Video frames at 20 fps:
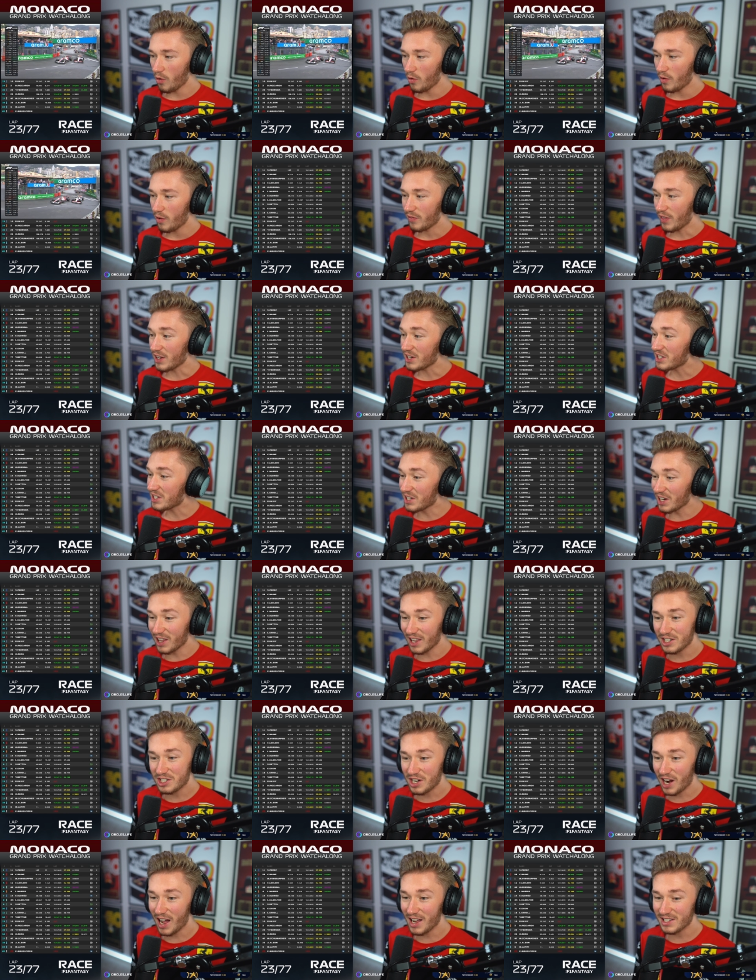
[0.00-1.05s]
oh. There's still
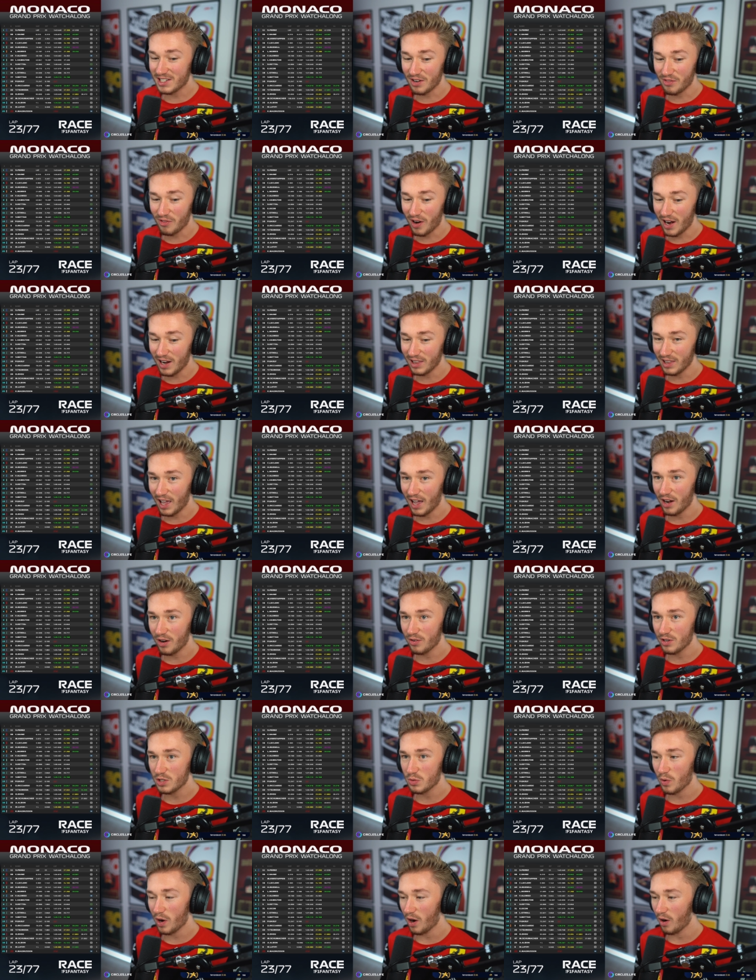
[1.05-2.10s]
a chance at rain later
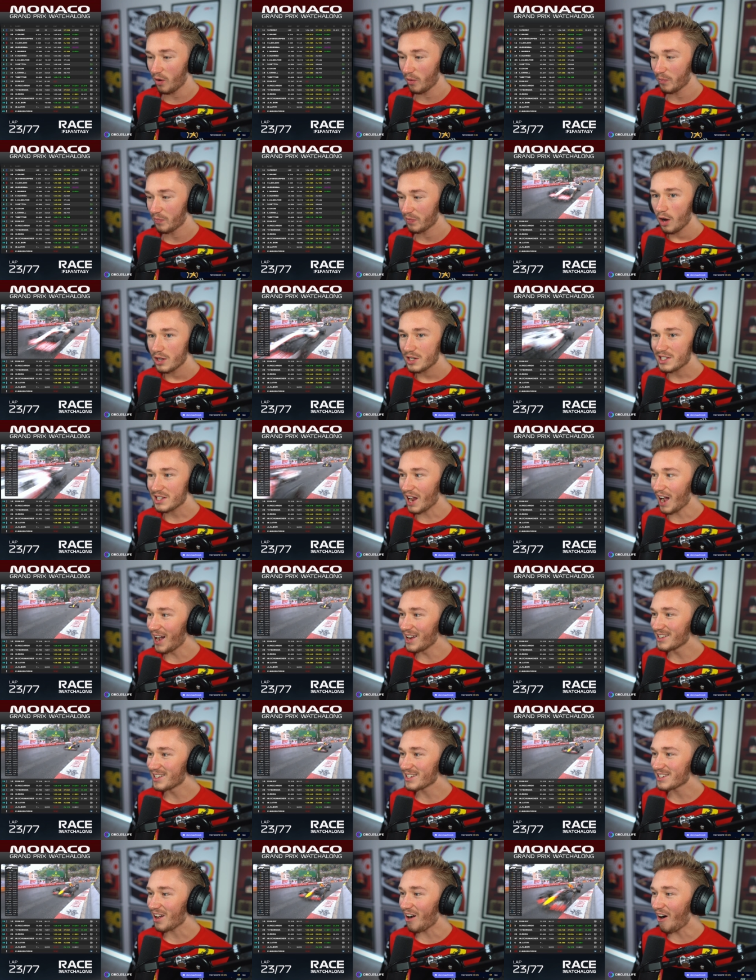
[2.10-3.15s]
as well.
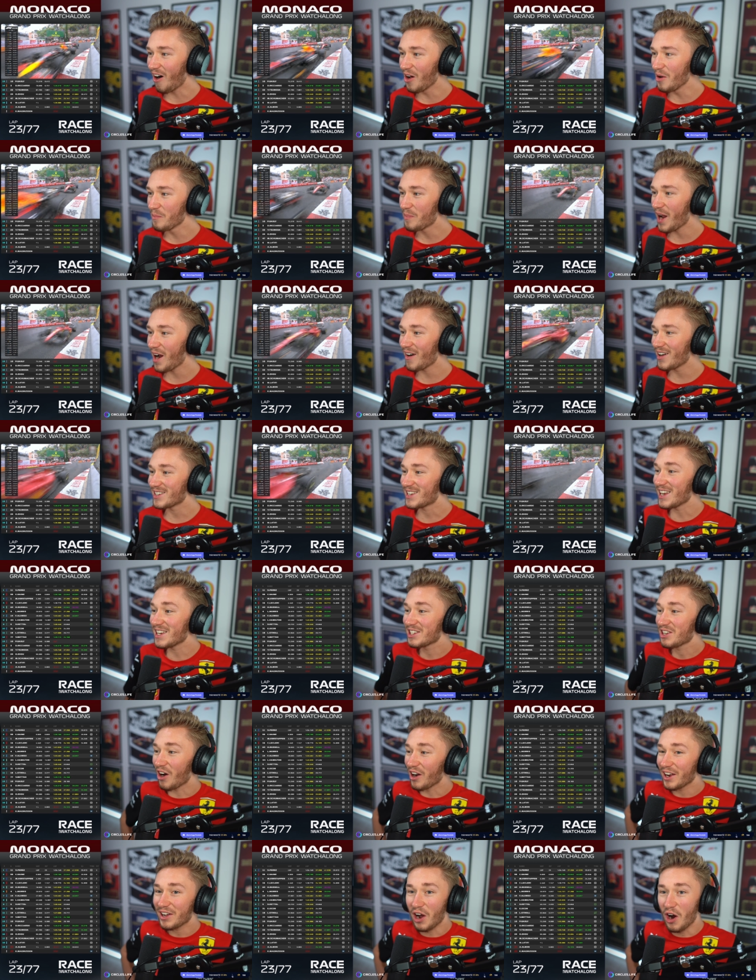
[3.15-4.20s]
Sainz is on Perez. He's
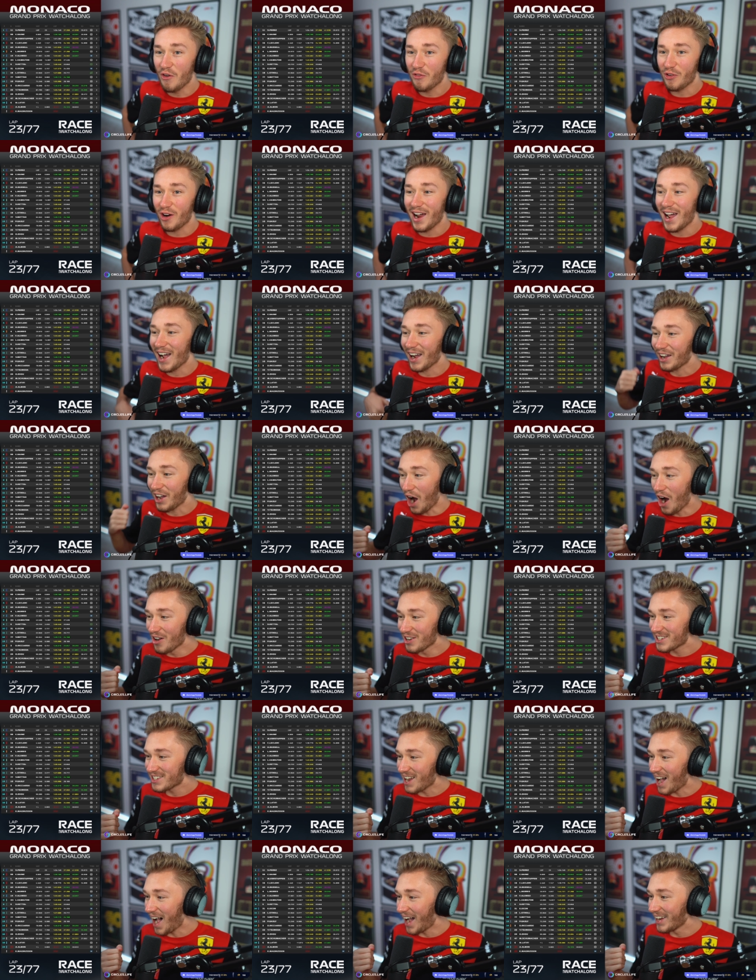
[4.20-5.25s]
got to go for air. Go,
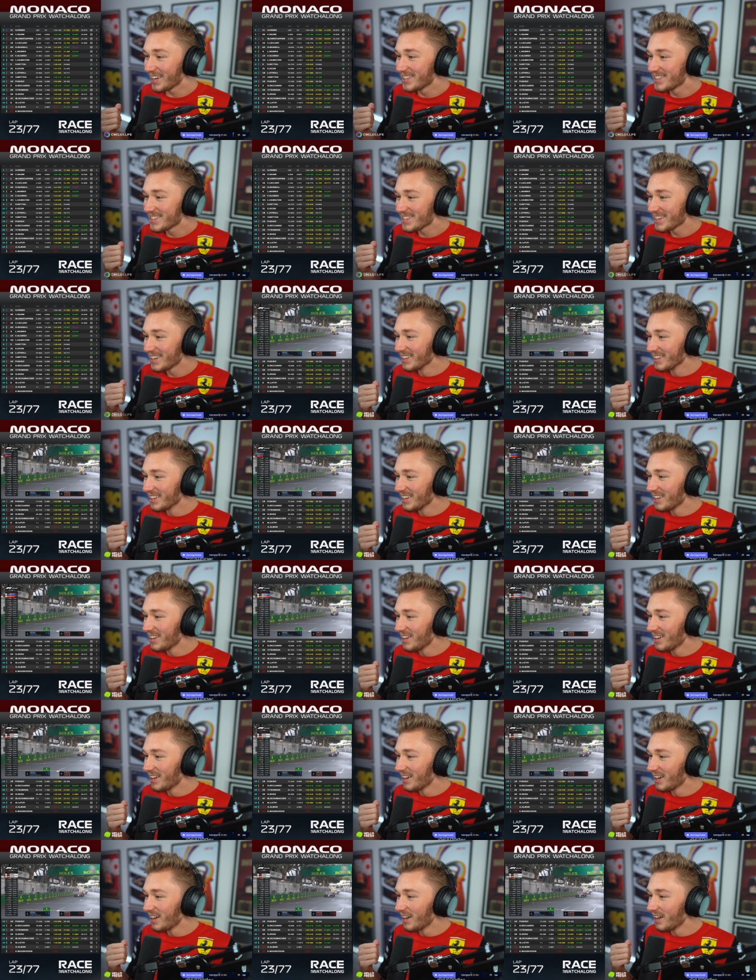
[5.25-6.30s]
Sainz!
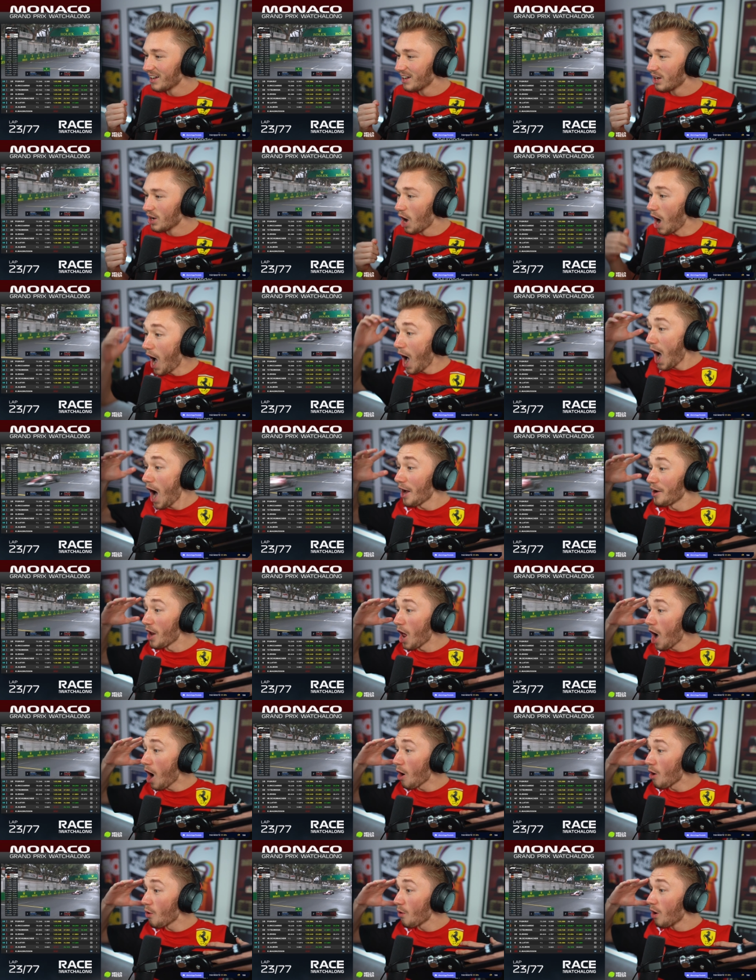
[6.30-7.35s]
Oh,
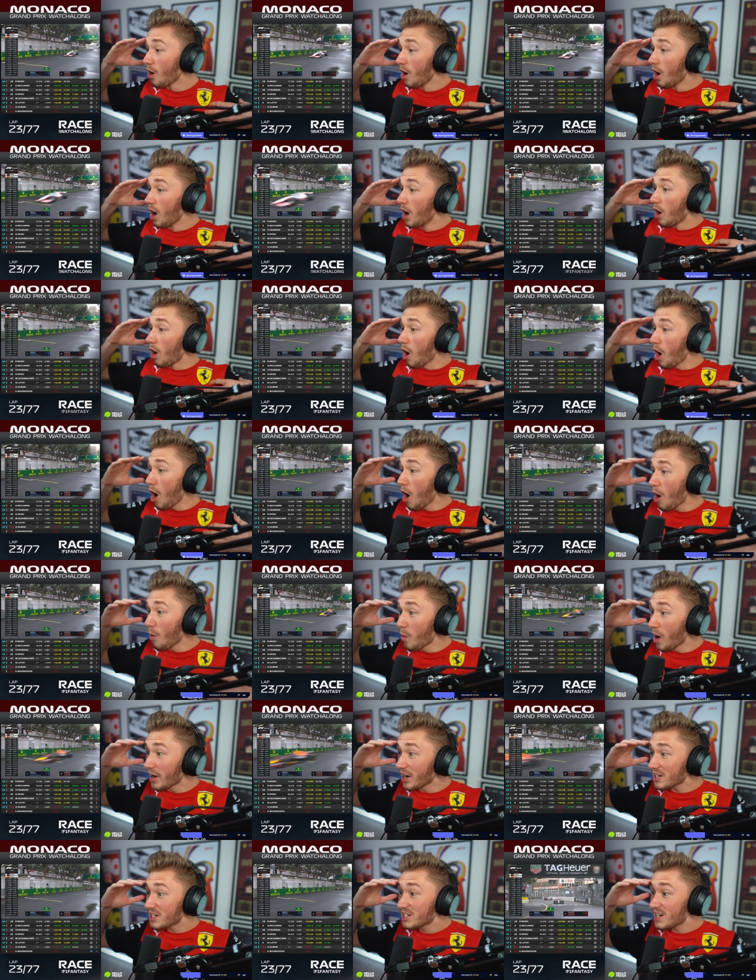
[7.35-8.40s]
no! Oh,
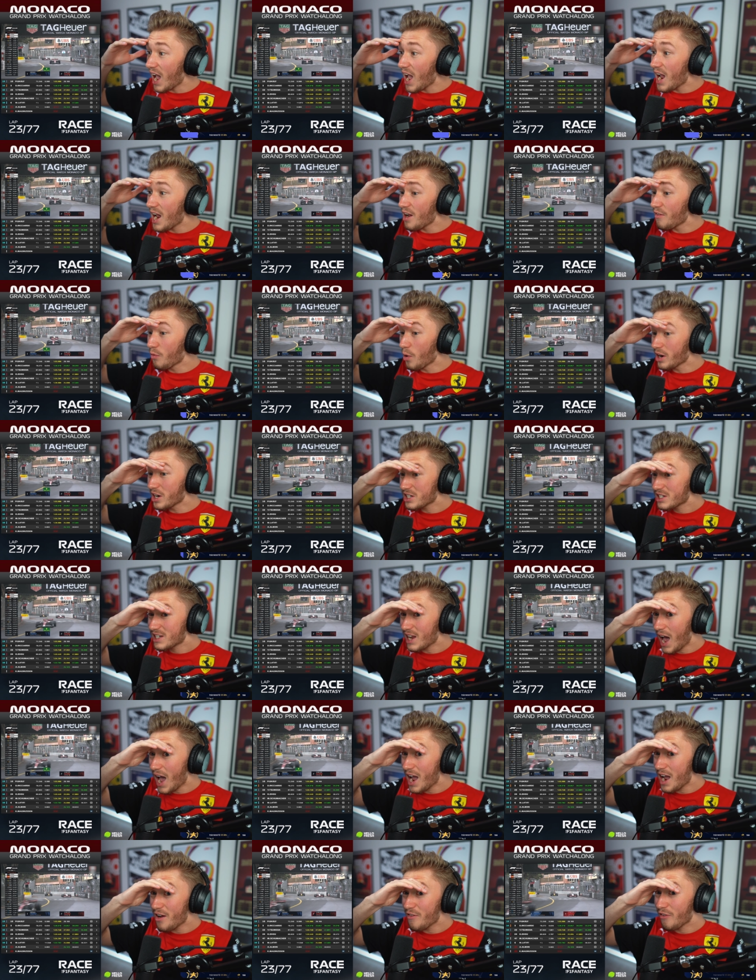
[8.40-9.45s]
what a save! What a
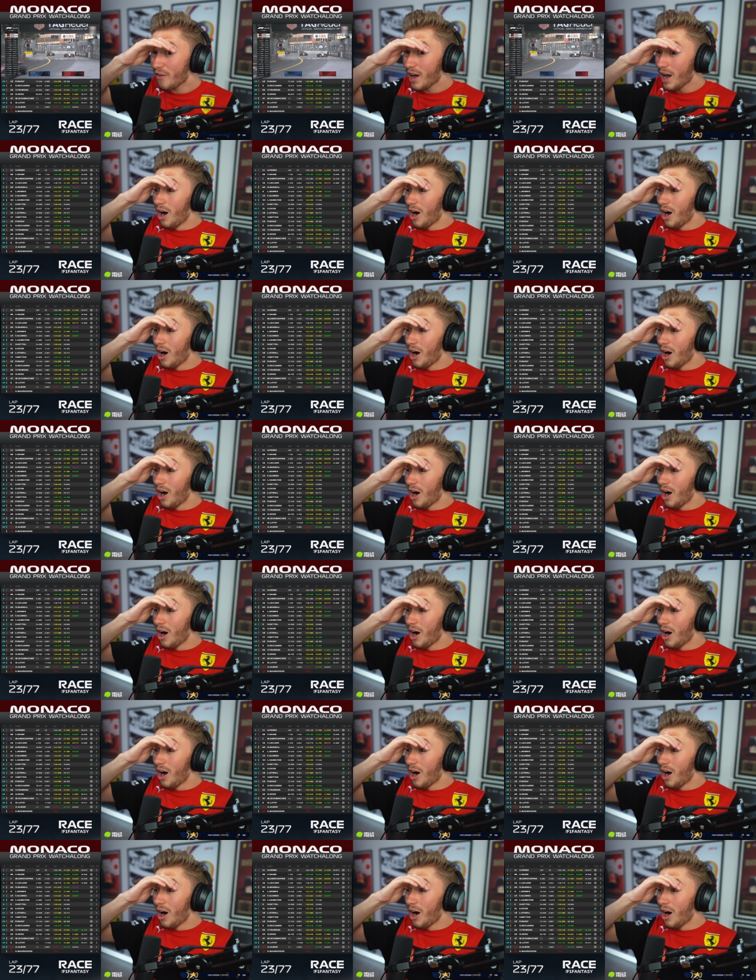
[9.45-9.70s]
save!